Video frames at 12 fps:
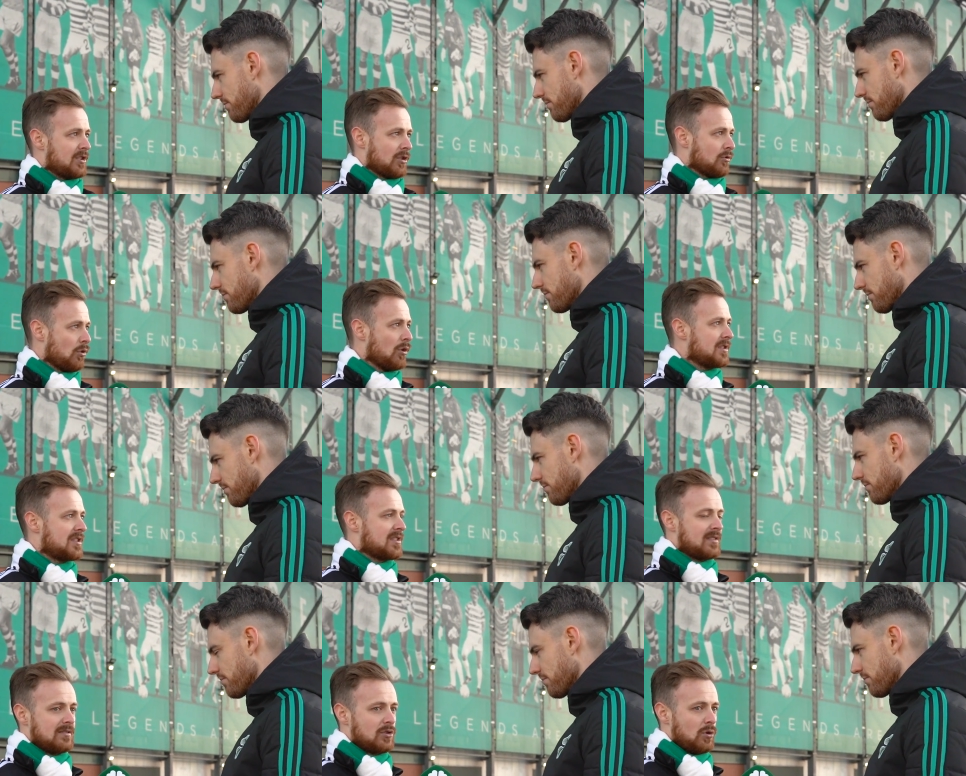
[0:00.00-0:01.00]
Speaker 1: Easter
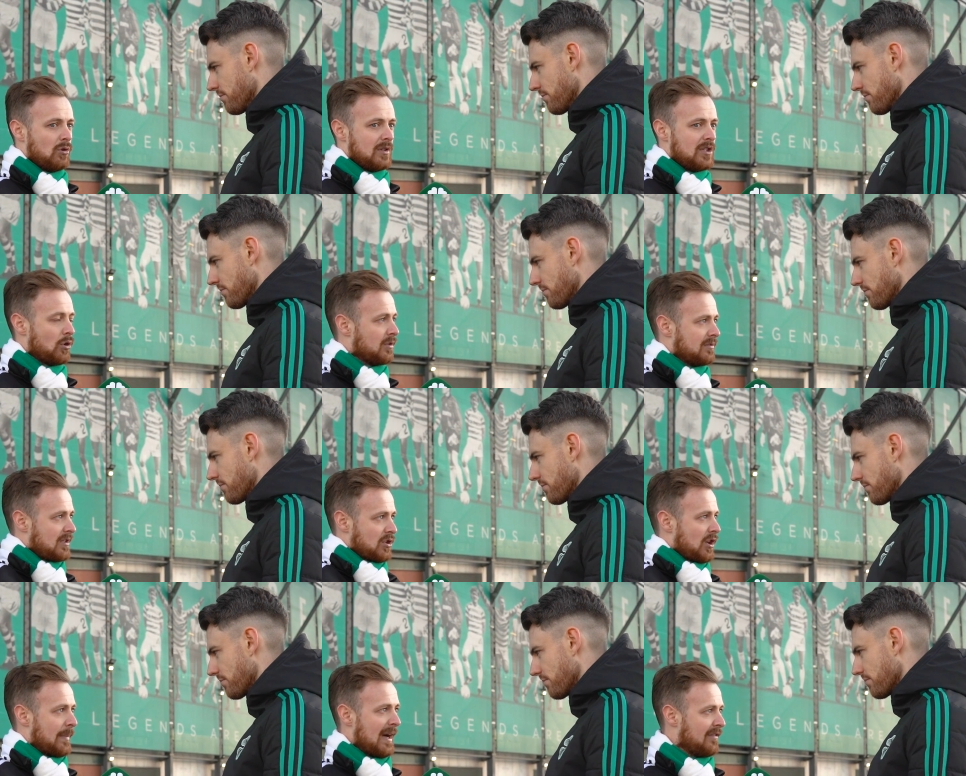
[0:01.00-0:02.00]
Roads, so he's on, he's
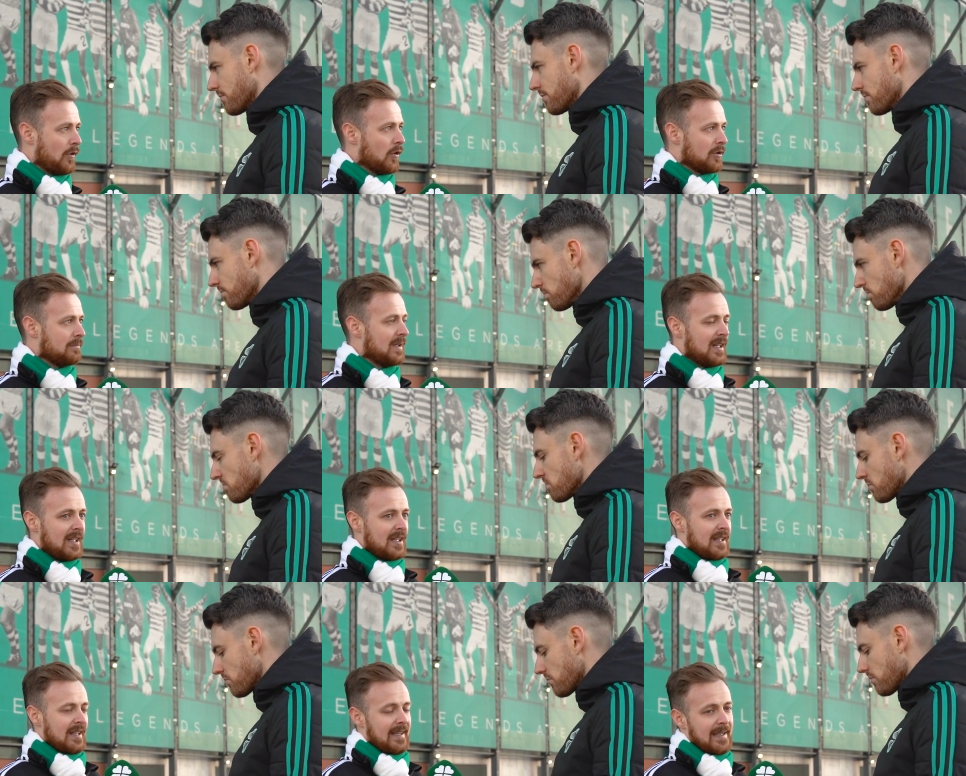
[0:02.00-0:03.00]
on a bit of form.
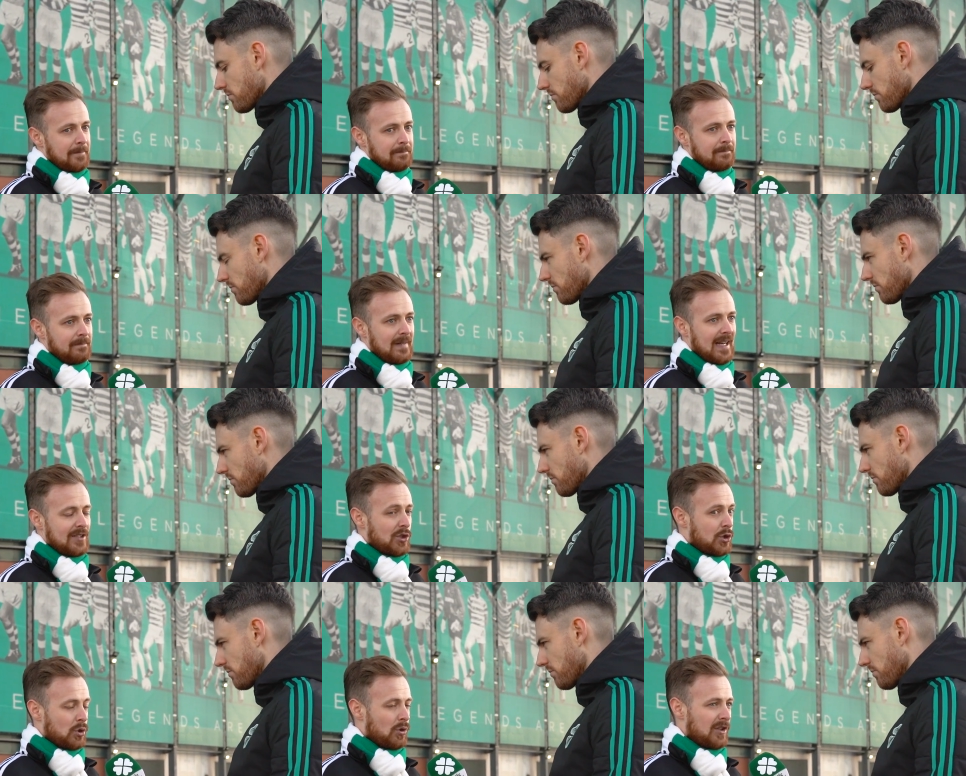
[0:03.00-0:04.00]
Um, I
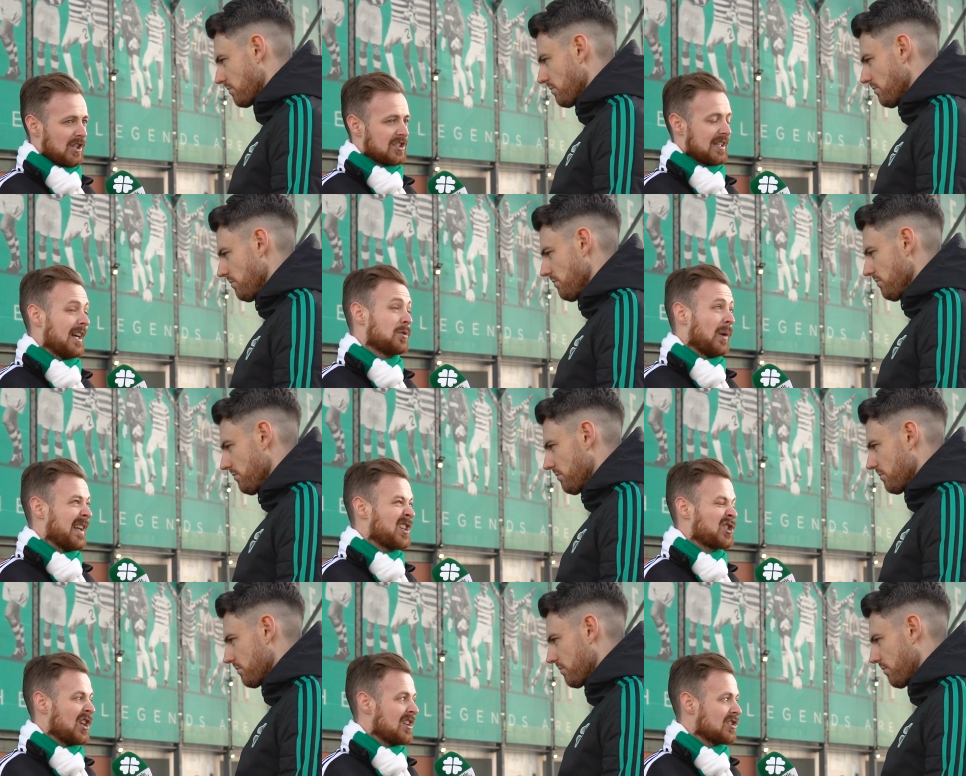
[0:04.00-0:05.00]
just don't understand why
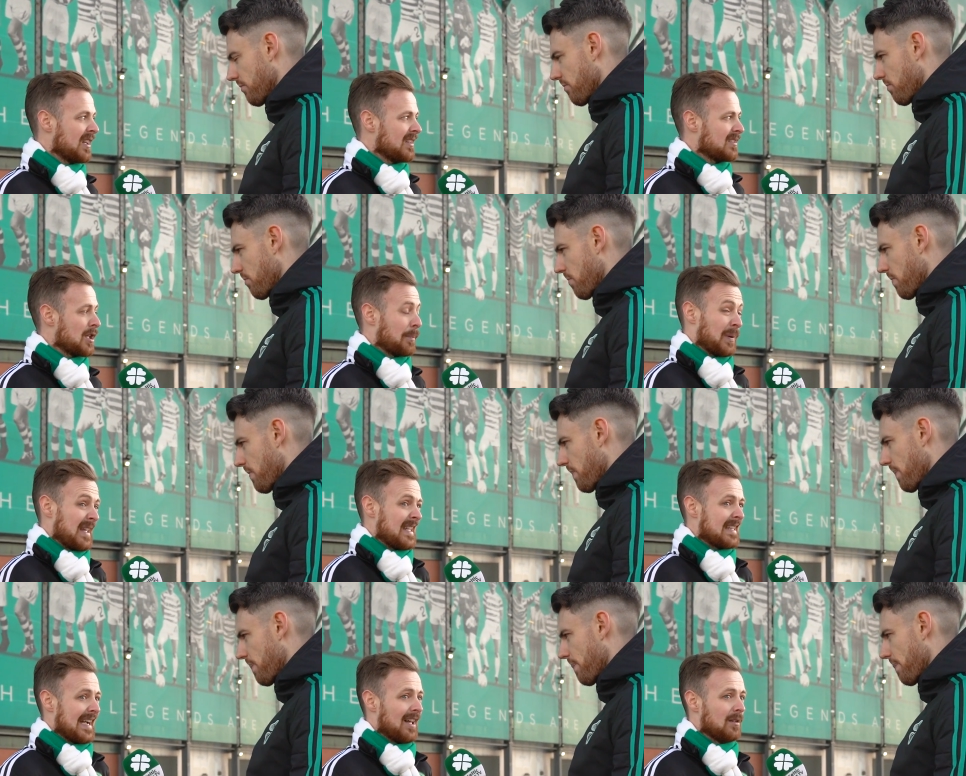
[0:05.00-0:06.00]
he's changed it. To play
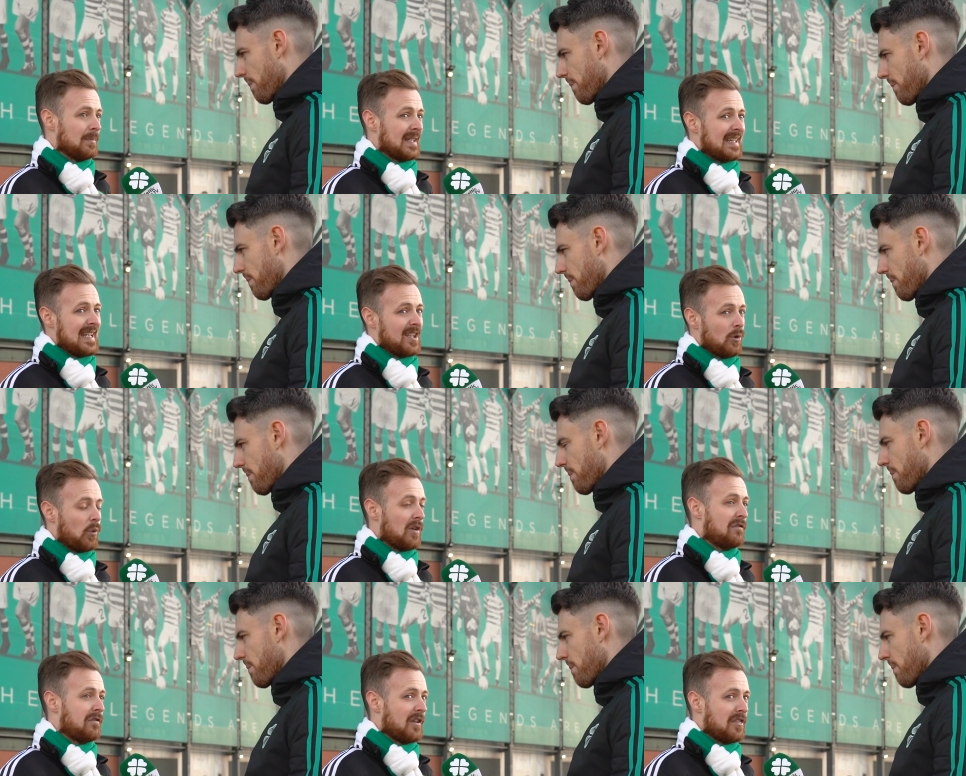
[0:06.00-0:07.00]
Callum McGregor
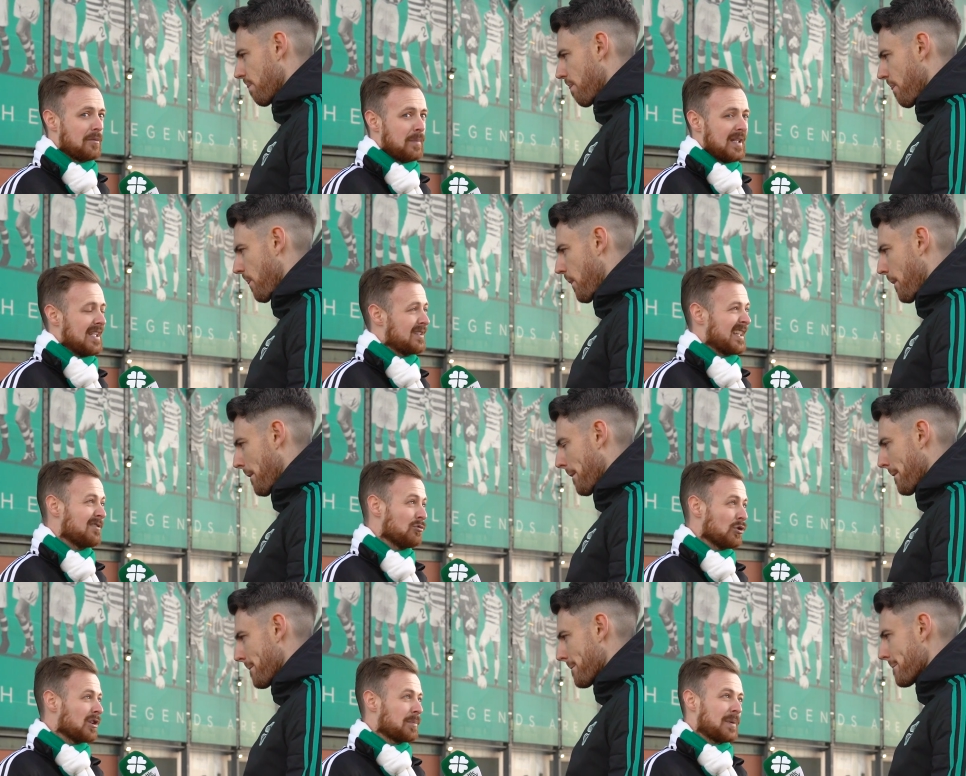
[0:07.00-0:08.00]
one further, but he didn't
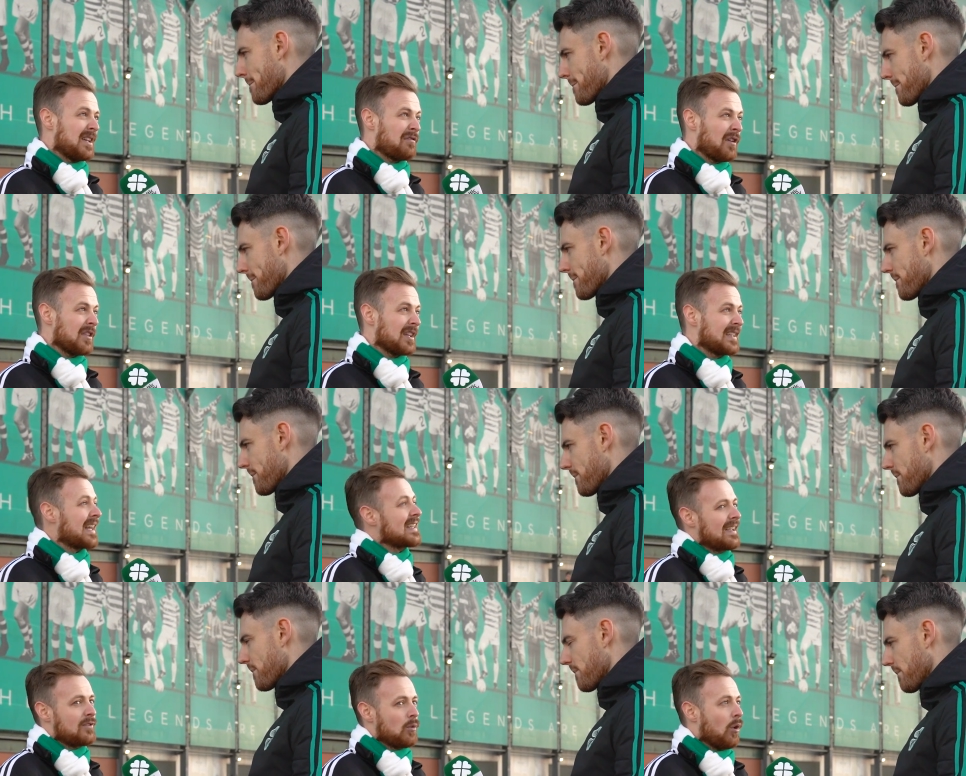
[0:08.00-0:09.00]
really play further. He didn't
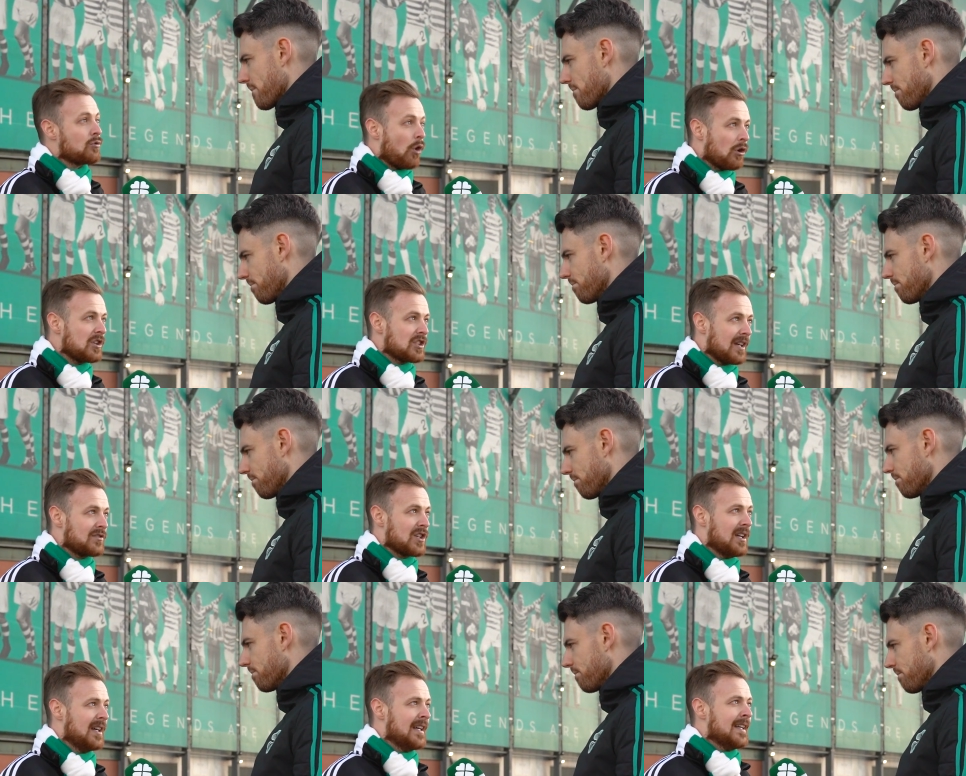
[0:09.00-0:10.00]
give you what Rogic gives
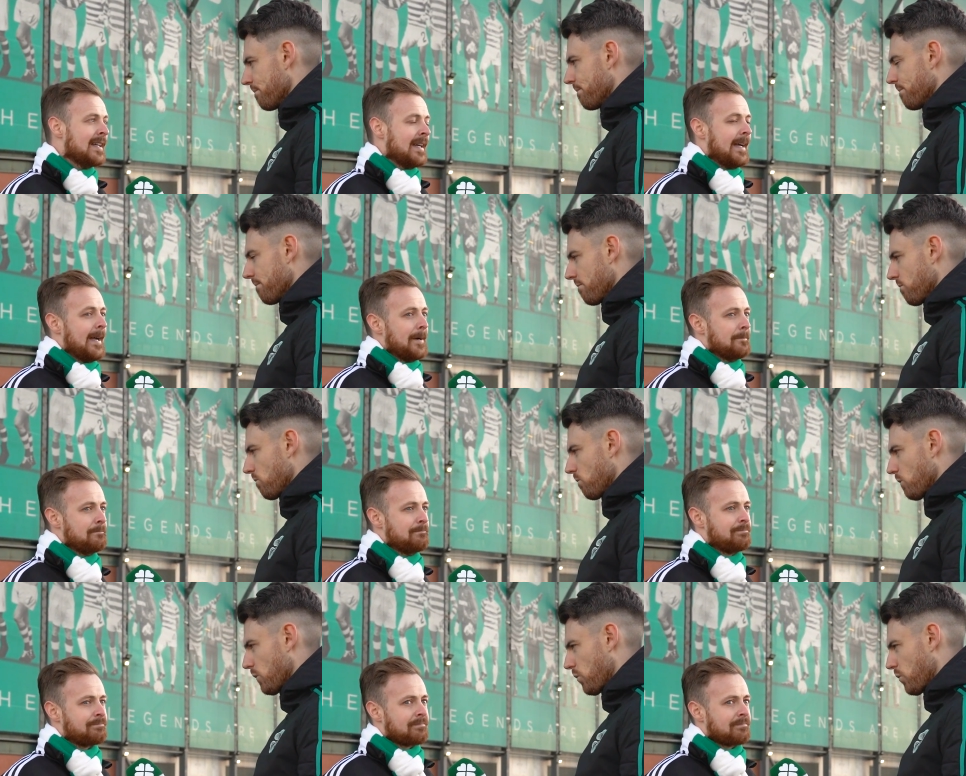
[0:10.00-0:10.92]
you. Um,